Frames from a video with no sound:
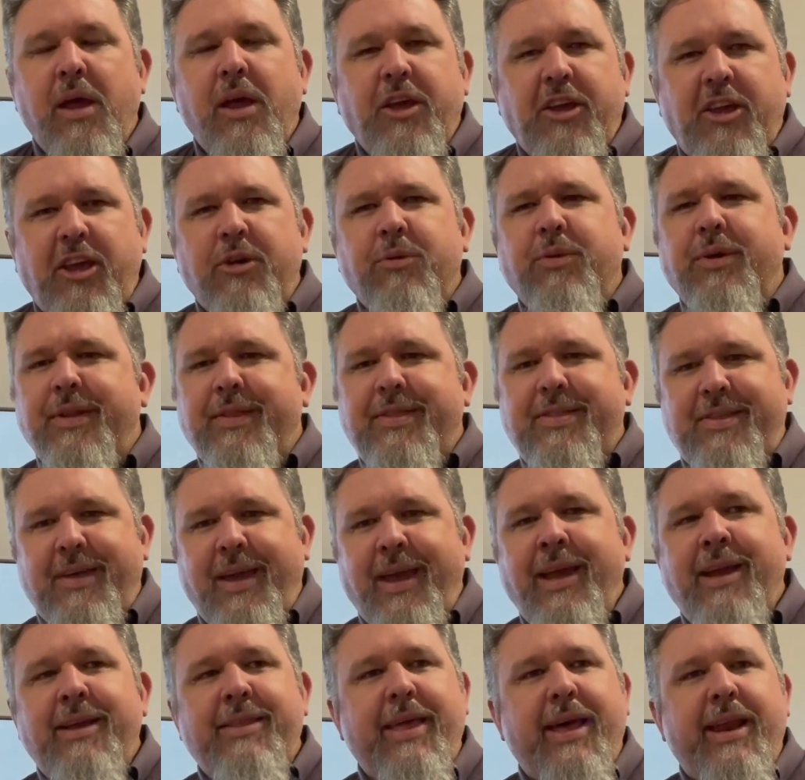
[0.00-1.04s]
you would
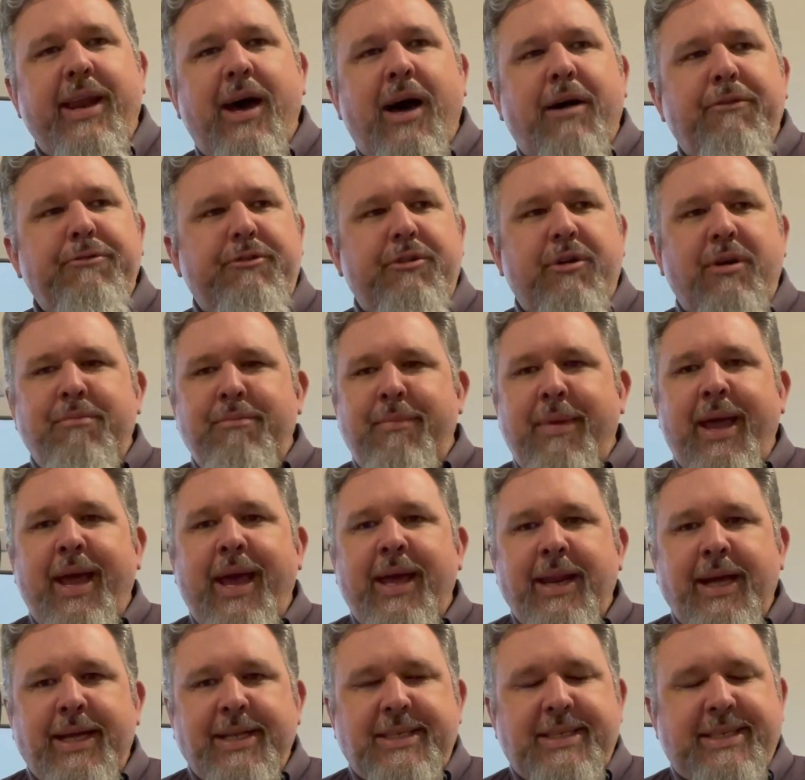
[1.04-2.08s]
think that after a
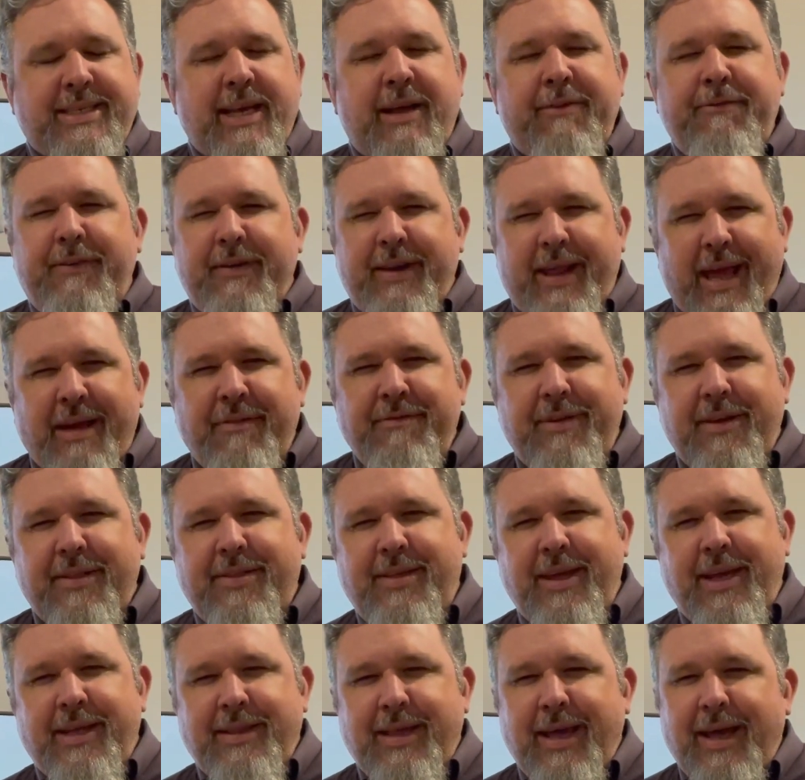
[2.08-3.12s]
man had suffered
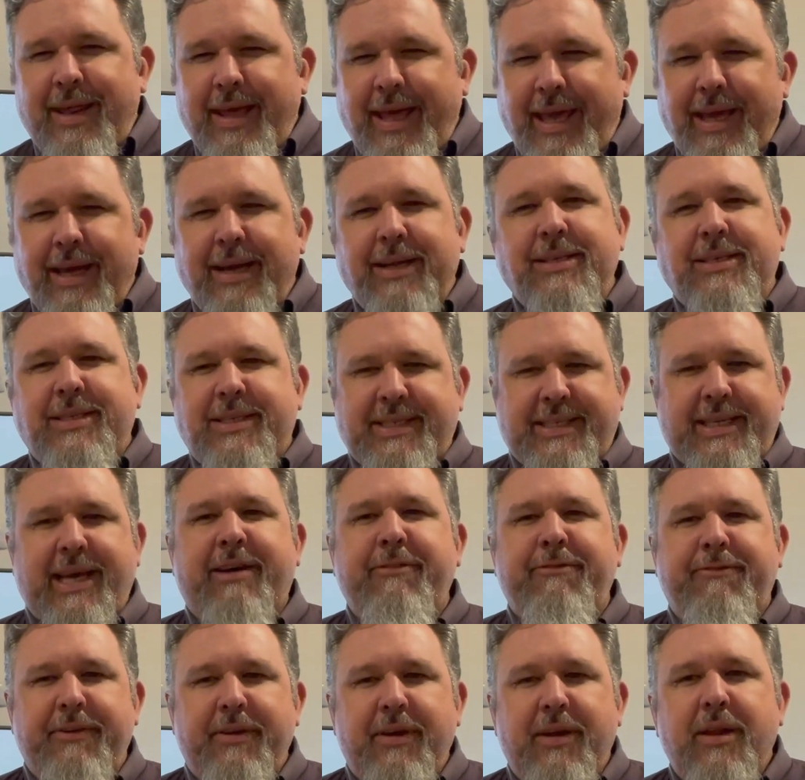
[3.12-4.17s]
everything that he had
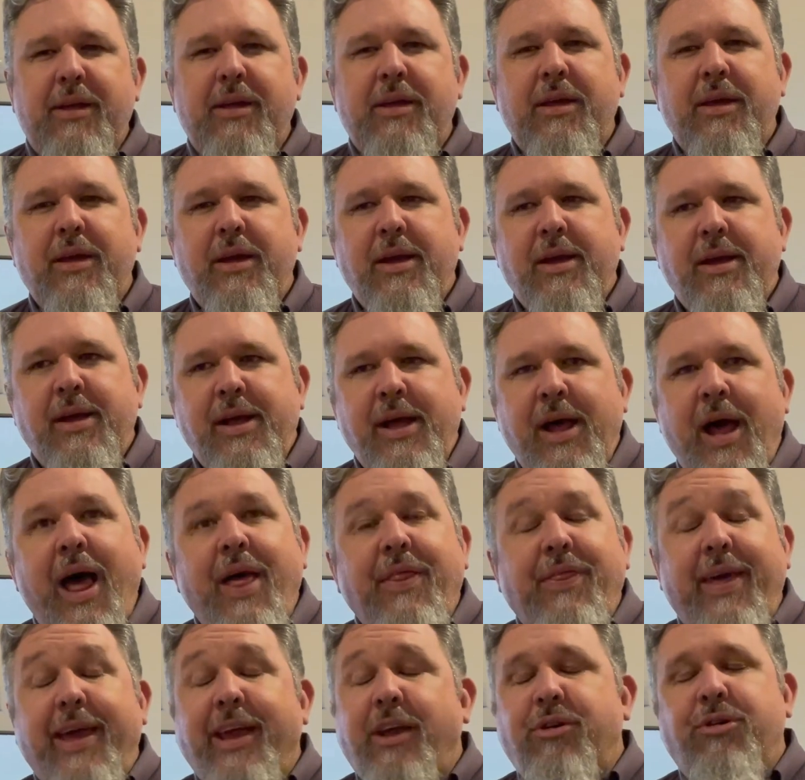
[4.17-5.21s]
suffered,
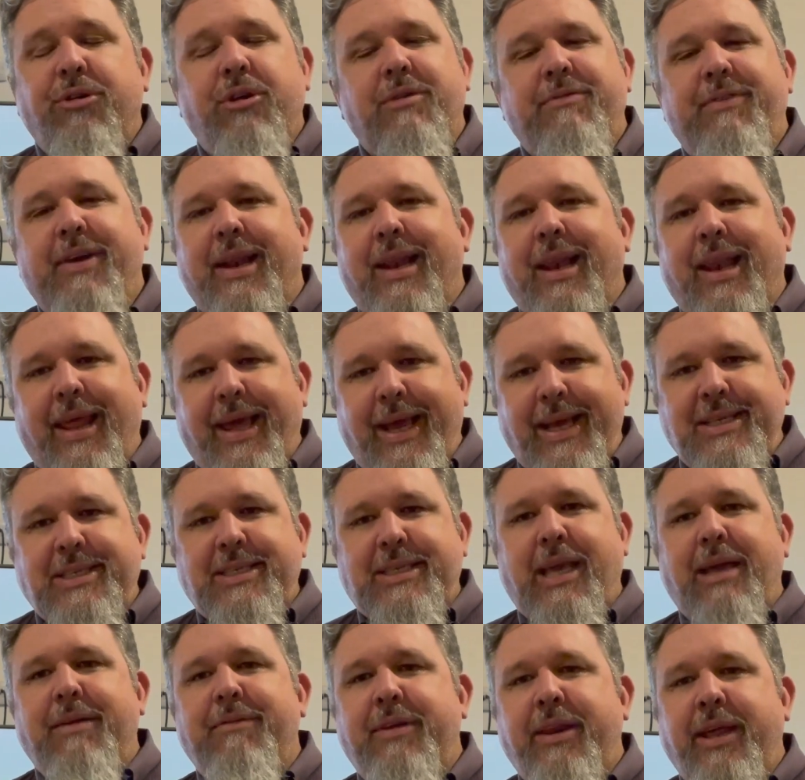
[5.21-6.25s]
they could have at
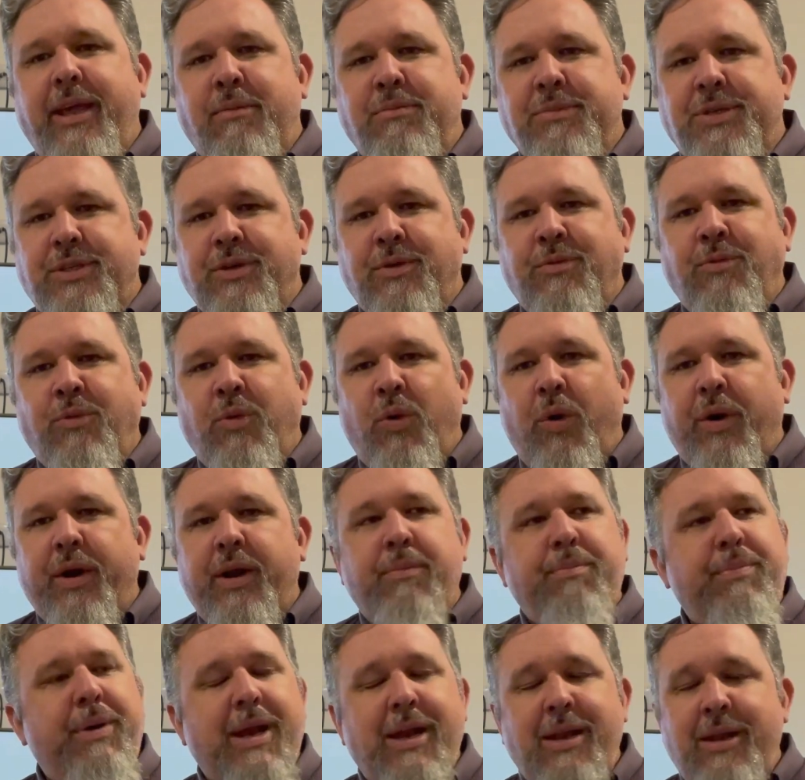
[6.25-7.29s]
least given him some
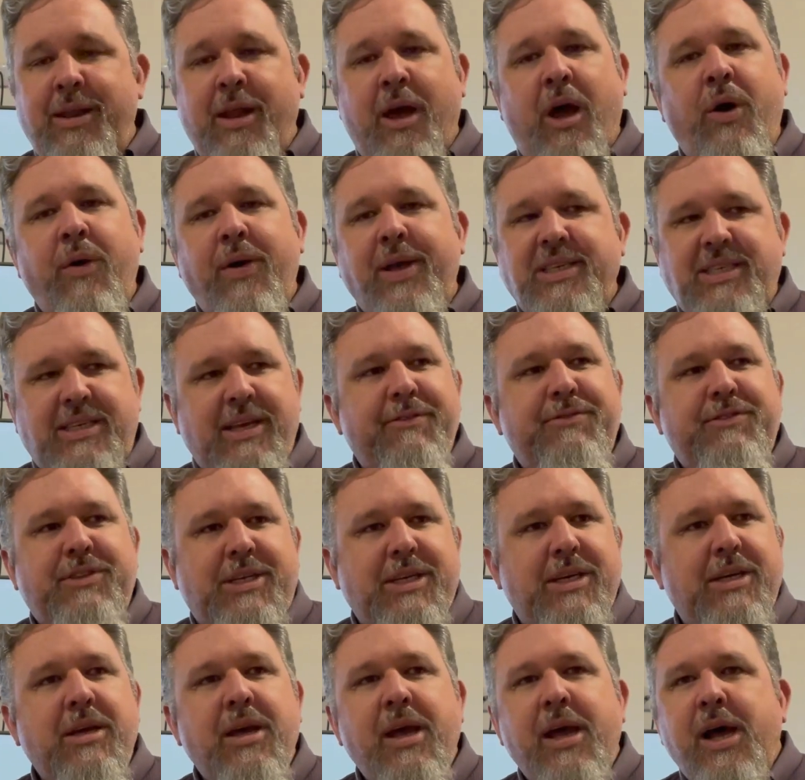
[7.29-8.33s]
water, but no, as if
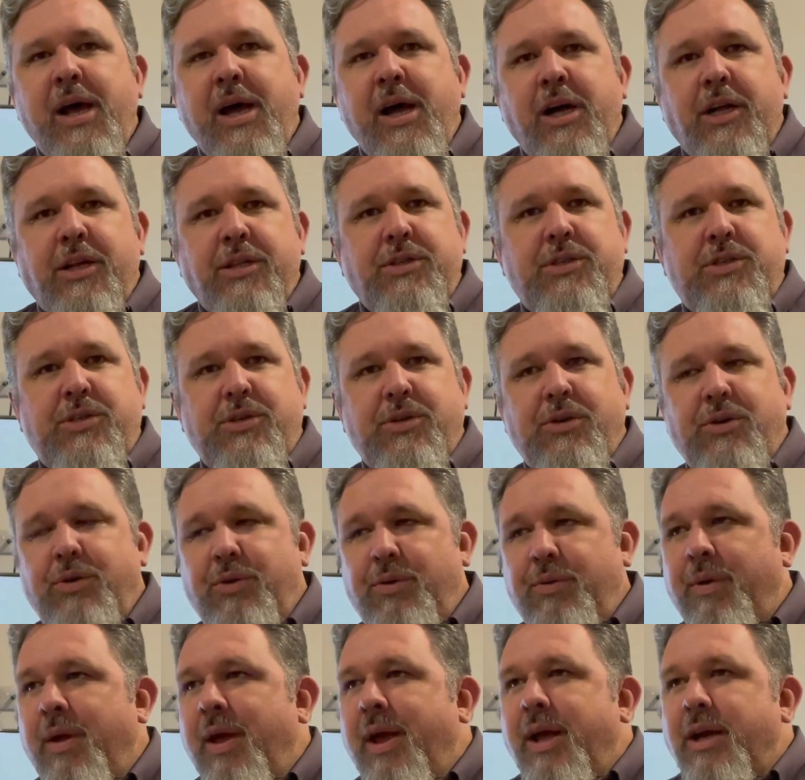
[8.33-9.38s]

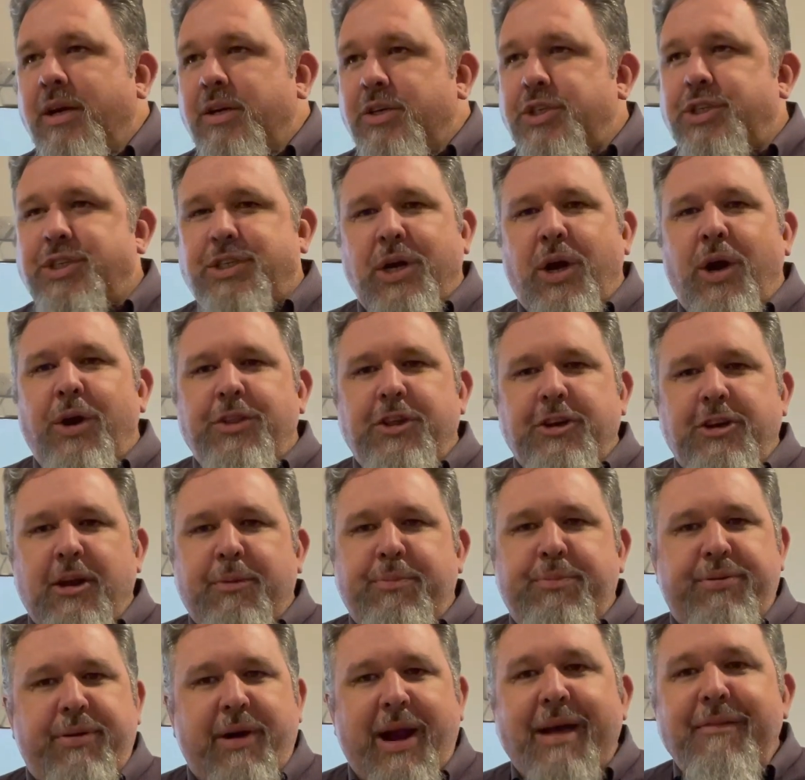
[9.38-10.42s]
to show the
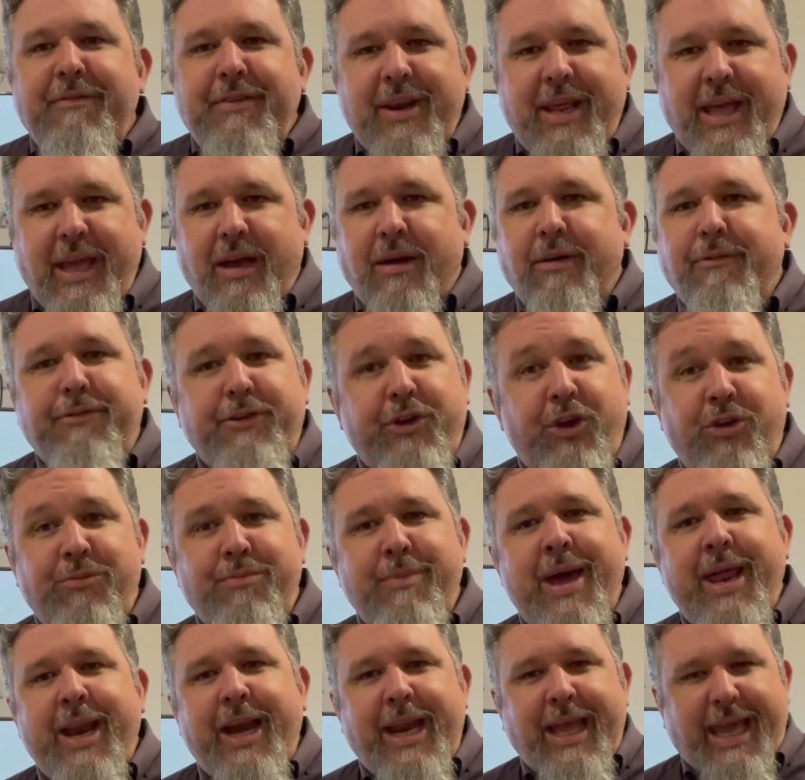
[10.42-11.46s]
depravity of
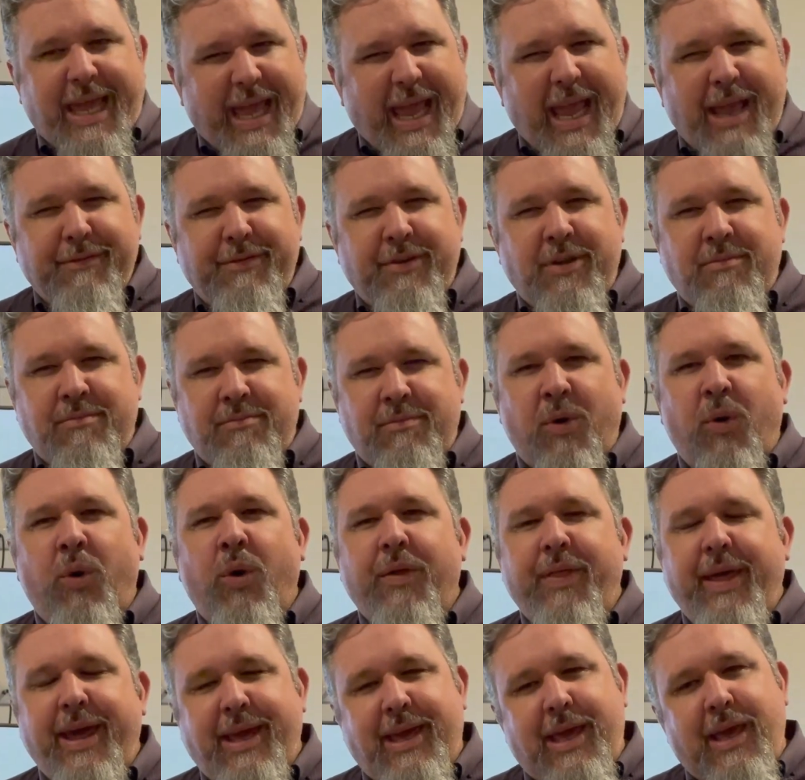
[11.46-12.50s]
humanity even
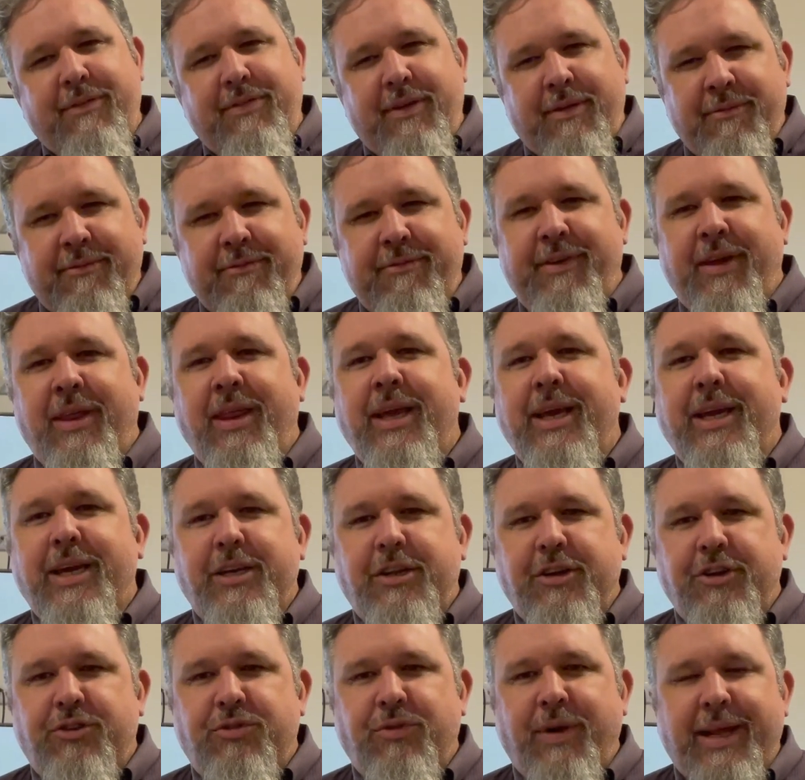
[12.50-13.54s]
more, they give him vinegar
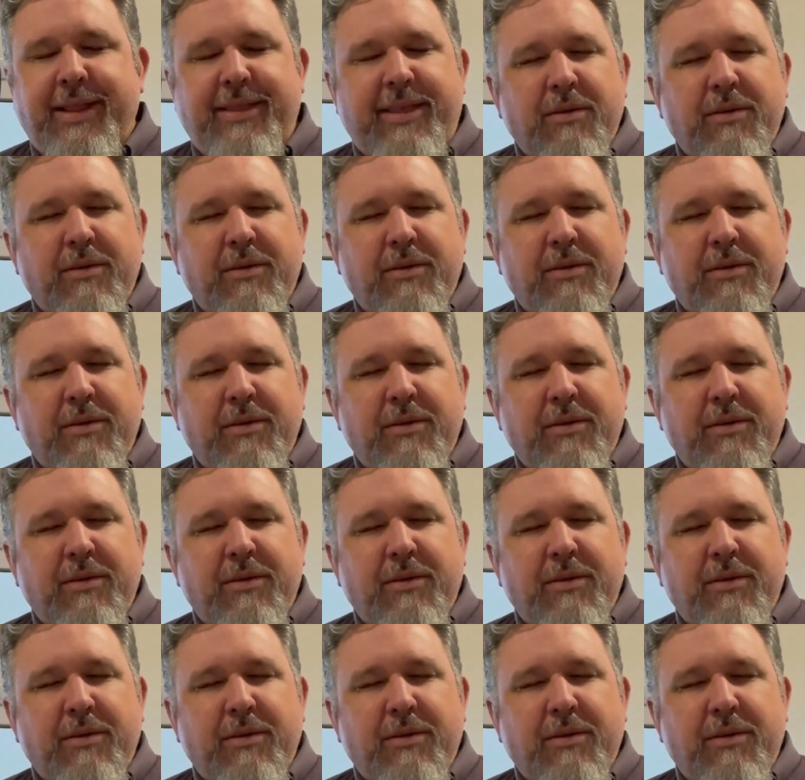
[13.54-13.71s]
to drink.